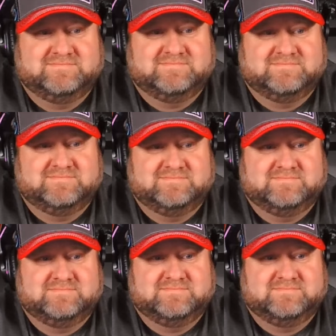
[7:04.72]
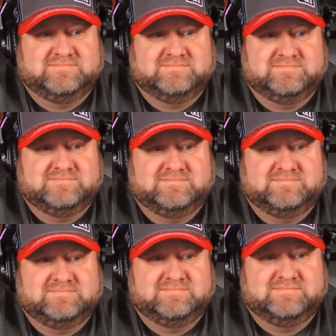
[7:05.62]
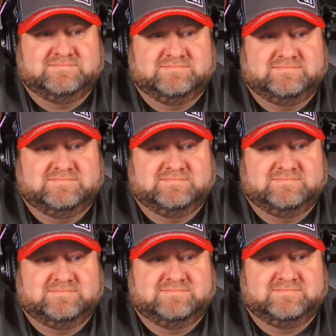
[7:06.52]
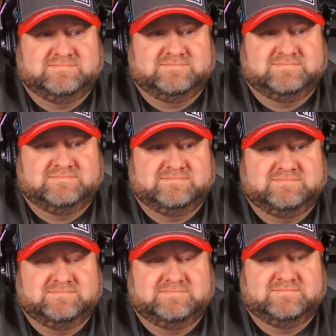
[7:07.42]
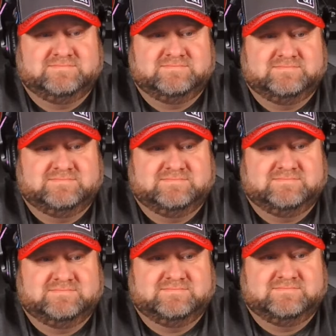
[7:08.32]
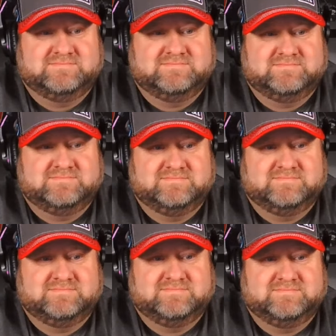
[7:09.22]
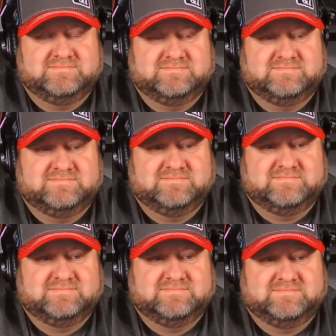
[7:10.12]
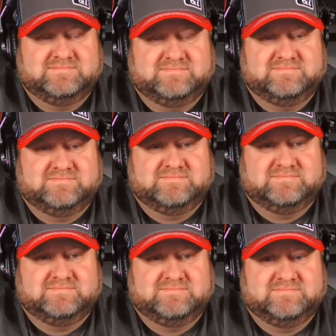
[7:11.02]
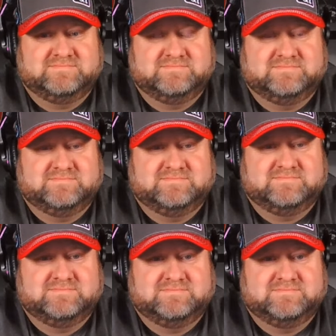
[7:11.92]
[no speech]